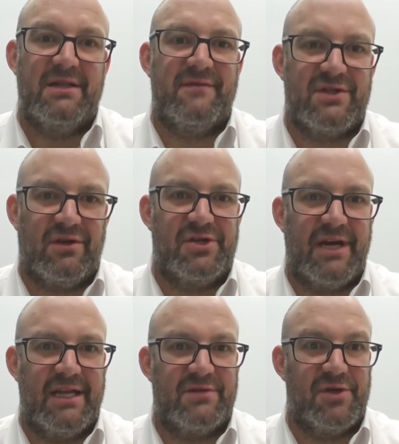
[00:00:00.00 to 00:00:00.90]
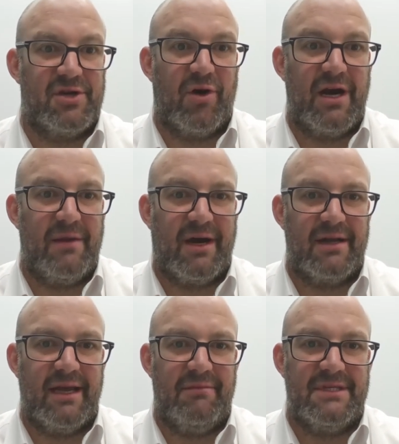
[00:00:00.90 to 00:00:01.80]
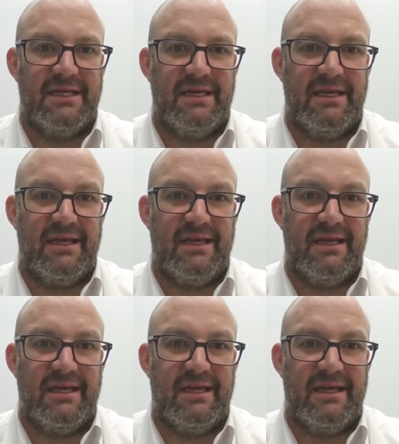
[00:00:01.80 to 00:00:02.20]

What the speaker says: of sole traders which are worried about MTD.